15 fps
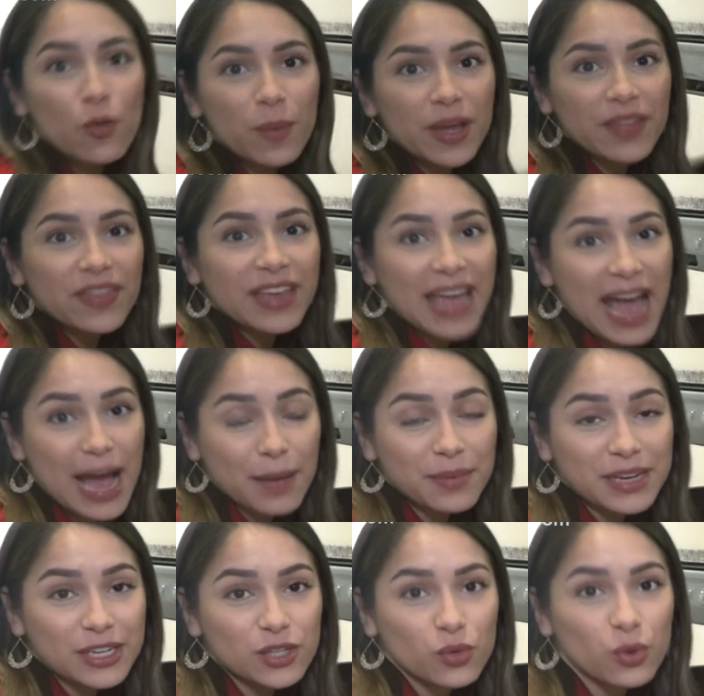open the
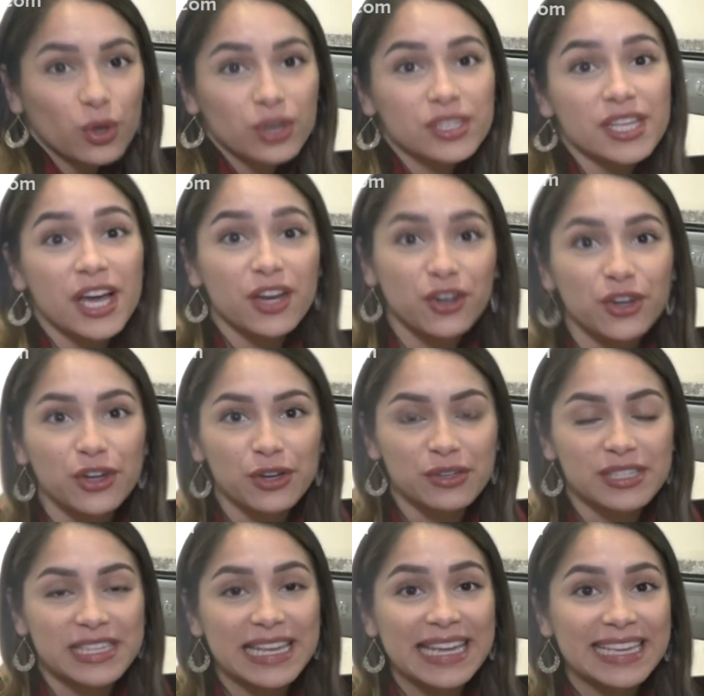cabinet doors under
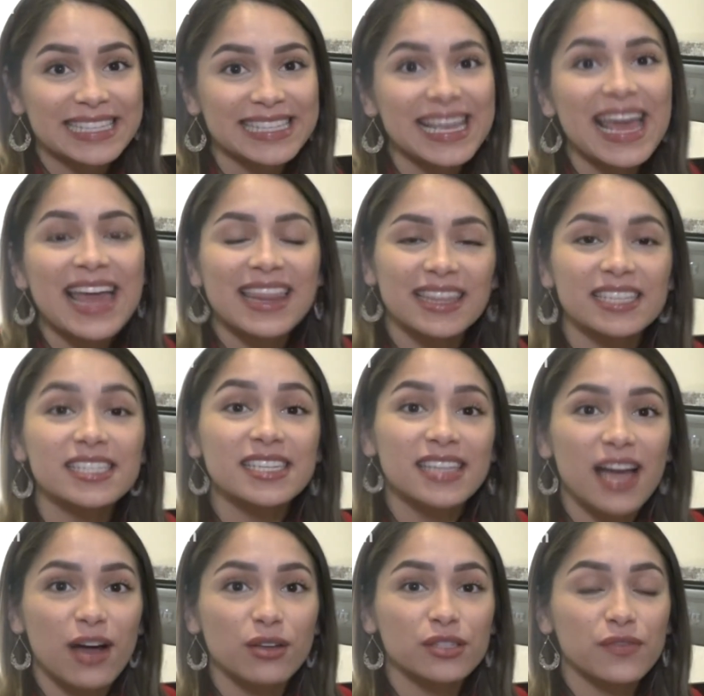your sinks. This
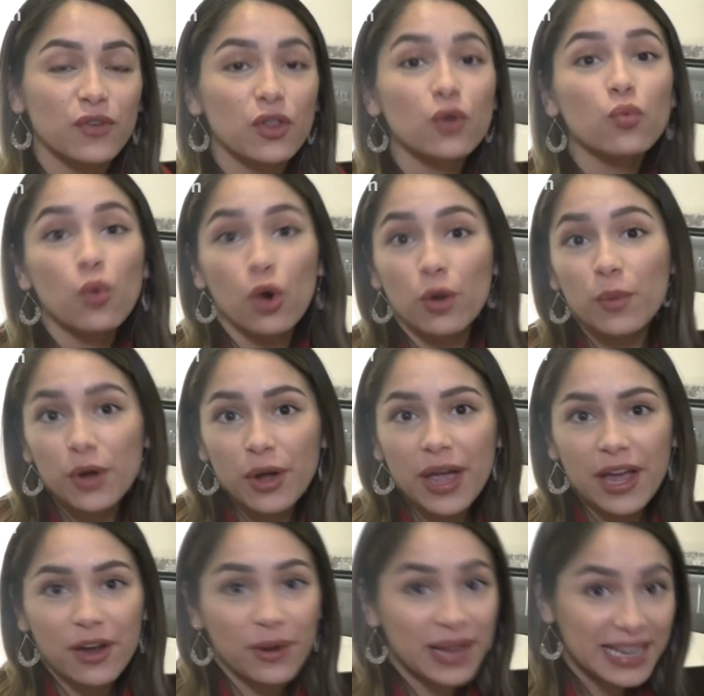allows for the warmer
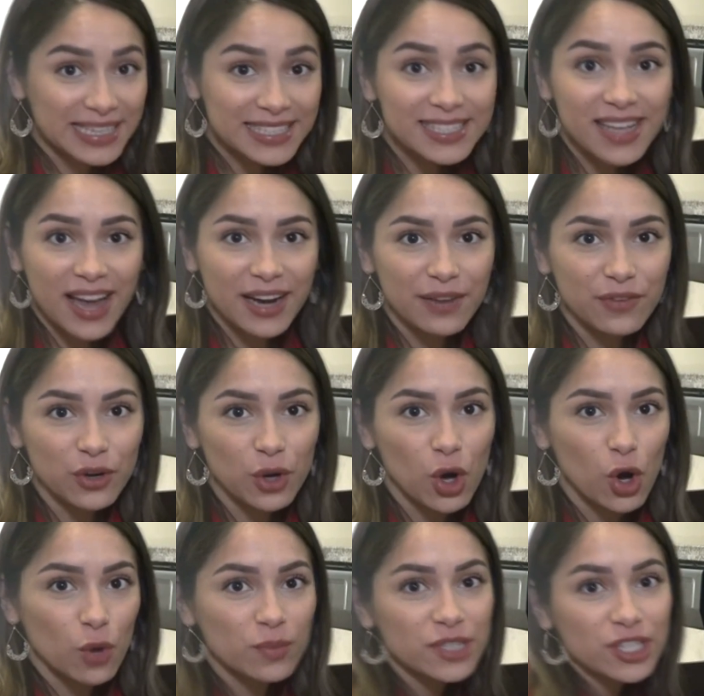air inside of your
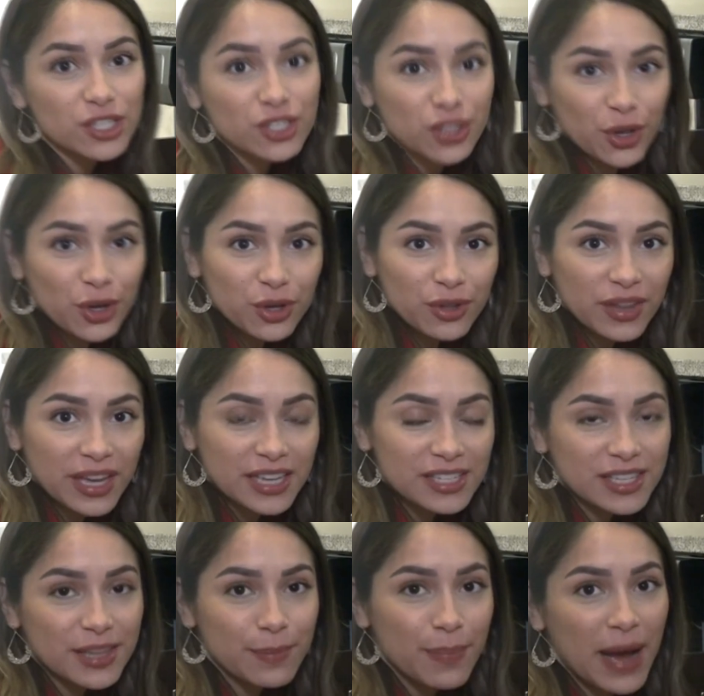home to
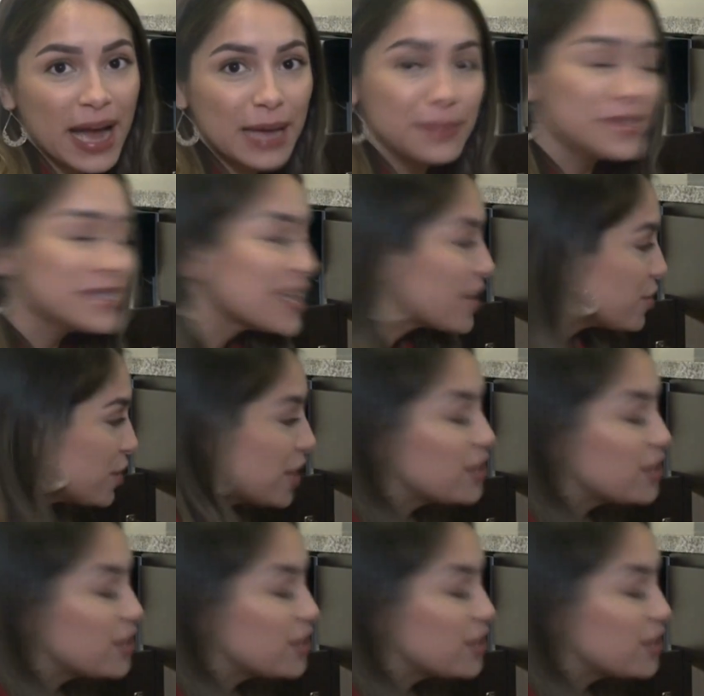circulate to the pipes that are